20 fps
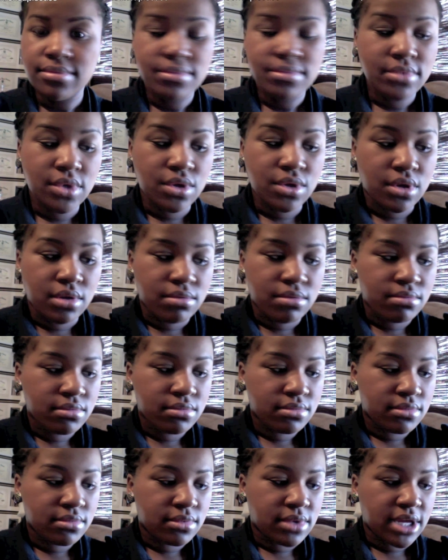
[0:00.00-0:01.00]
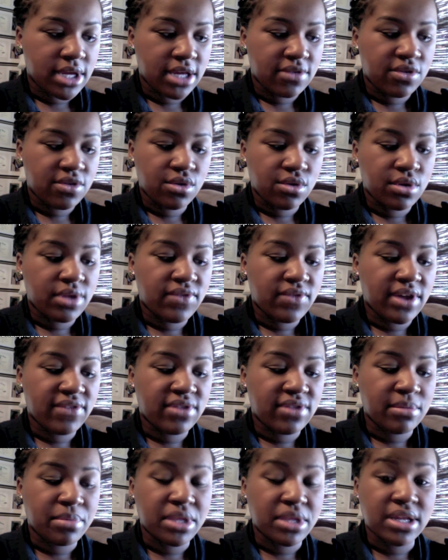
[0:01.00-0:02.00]
you know, nice. You don't even have
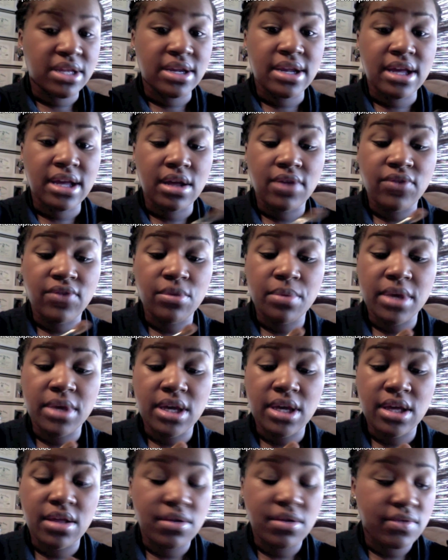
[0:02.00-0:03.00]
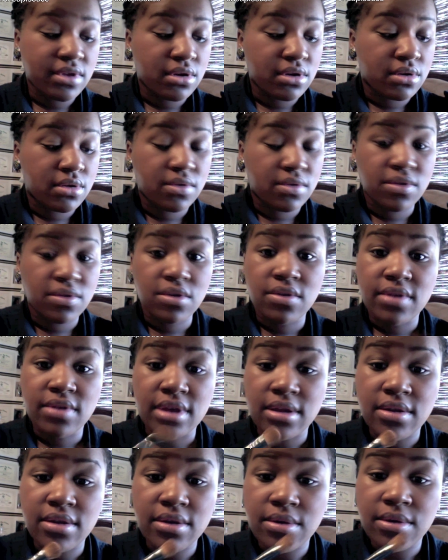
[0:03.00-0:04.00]
to blend it out. If you pick colors that are close to your
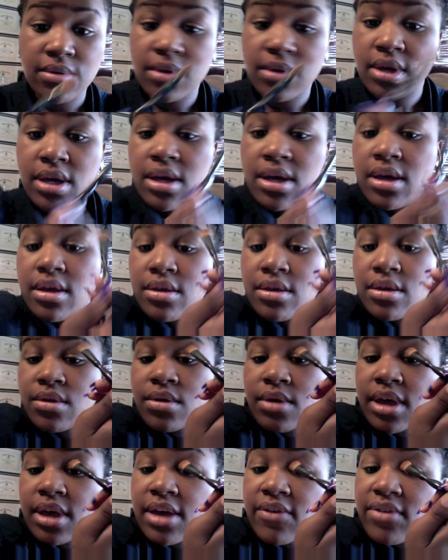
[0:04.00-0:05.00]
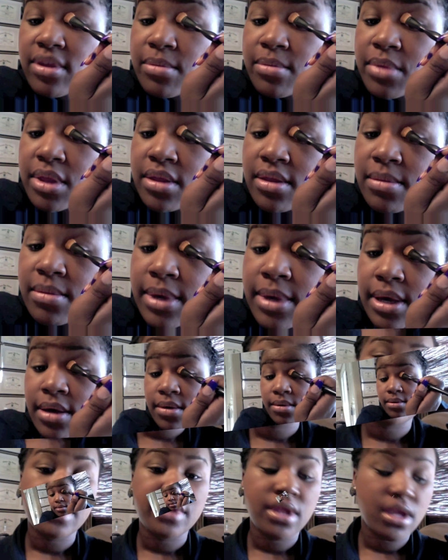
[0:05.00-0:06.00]
skin tone, you don't have to blend them out.
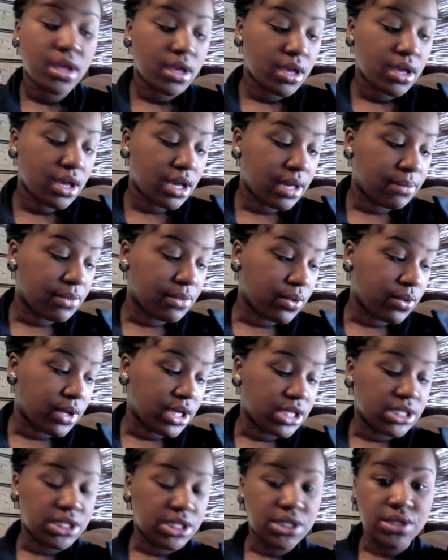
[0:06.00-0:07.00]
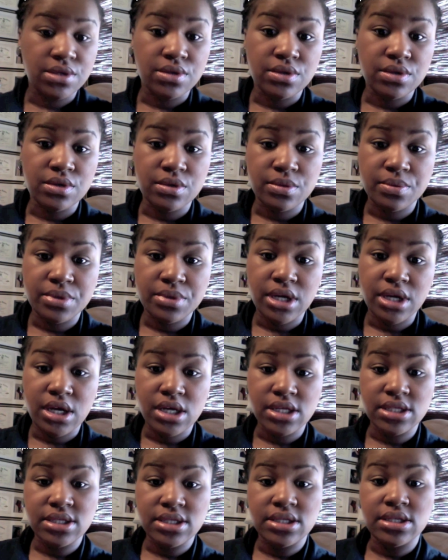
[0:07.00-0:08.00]
I'm going to put
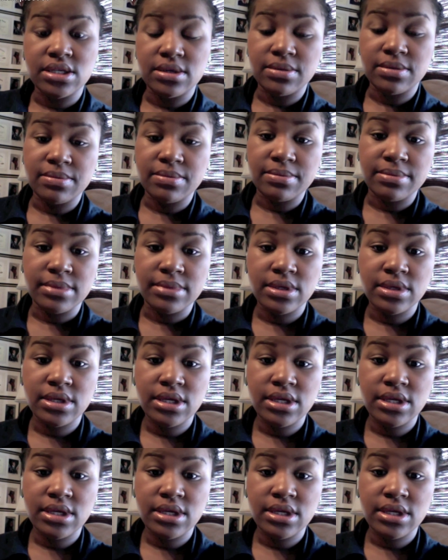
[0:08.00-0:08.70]
on some